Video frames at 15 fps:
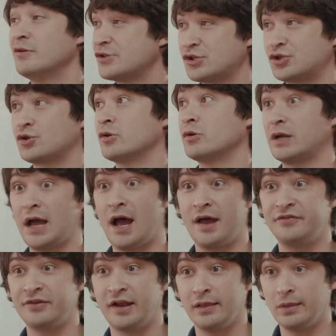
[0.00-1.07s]
There's just certain
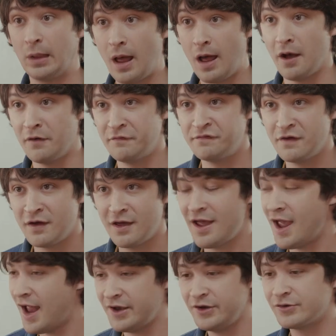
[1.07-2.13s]
guys that I love,
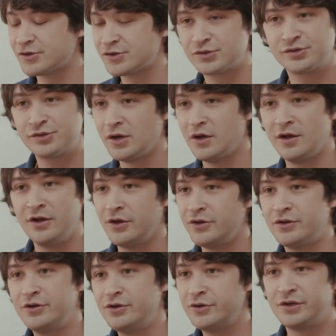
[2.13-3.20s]
and
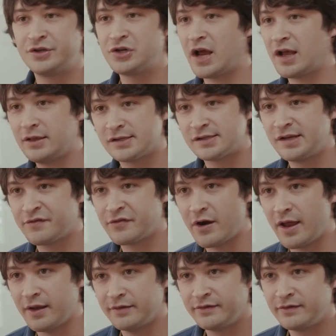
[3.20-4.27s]
the checklist never
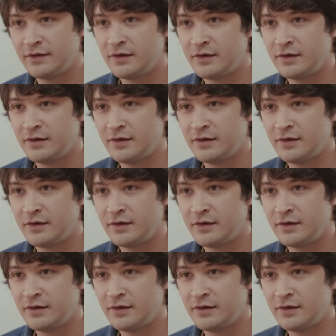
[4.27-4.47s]
ends.